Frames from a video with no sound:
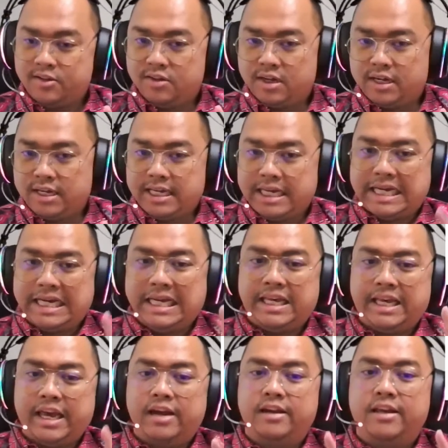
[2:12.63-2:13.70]
So
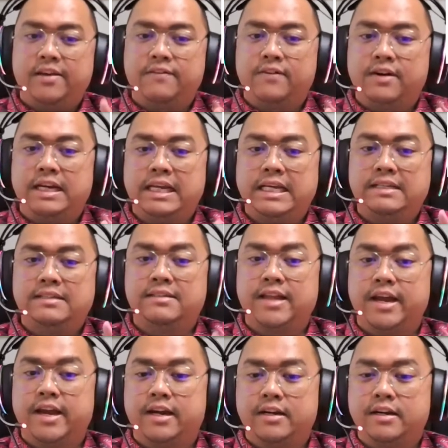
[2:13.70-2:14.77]
essentially, the
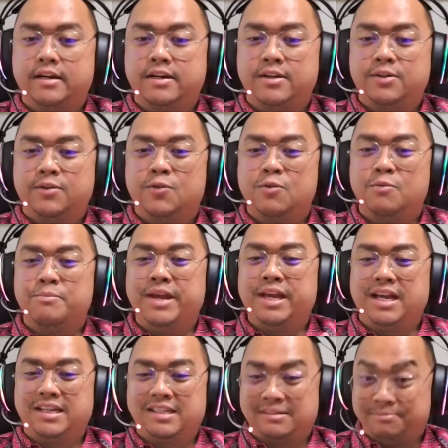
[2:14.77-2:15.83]
caregiver is there
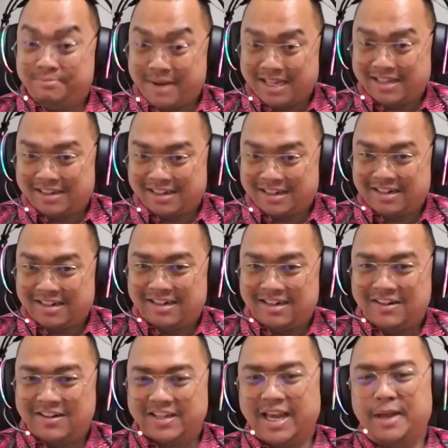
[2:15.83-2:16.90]
to make us
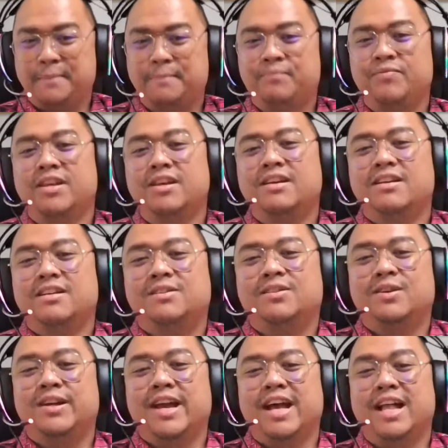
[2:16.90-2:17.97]
better. Okay,
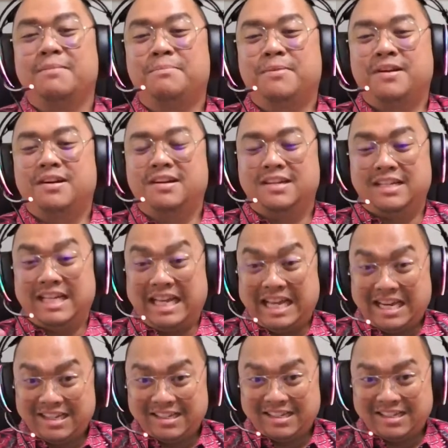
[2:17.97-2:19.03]
so the
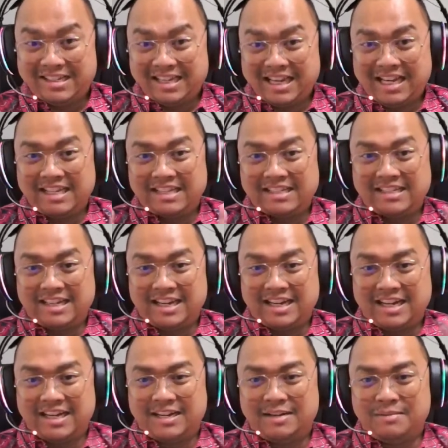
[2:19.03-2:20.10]
helper in
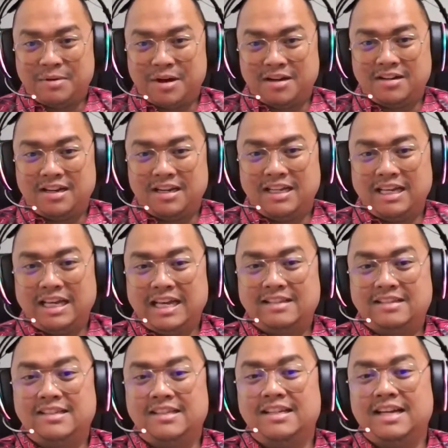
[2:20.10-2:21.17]
this
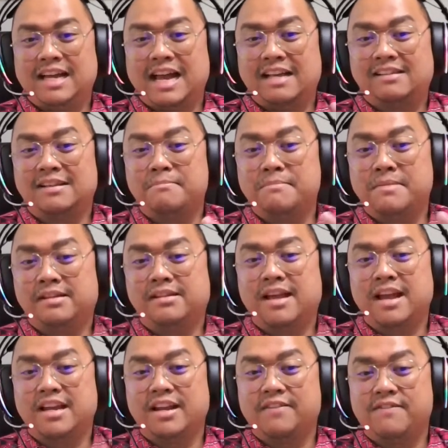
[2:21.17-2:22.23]
model
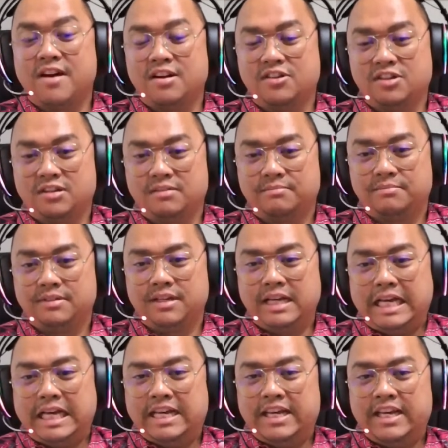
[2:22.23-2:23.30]
has a messianic
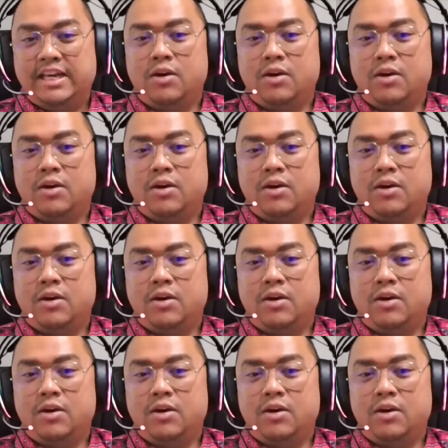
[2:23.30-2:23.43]
function.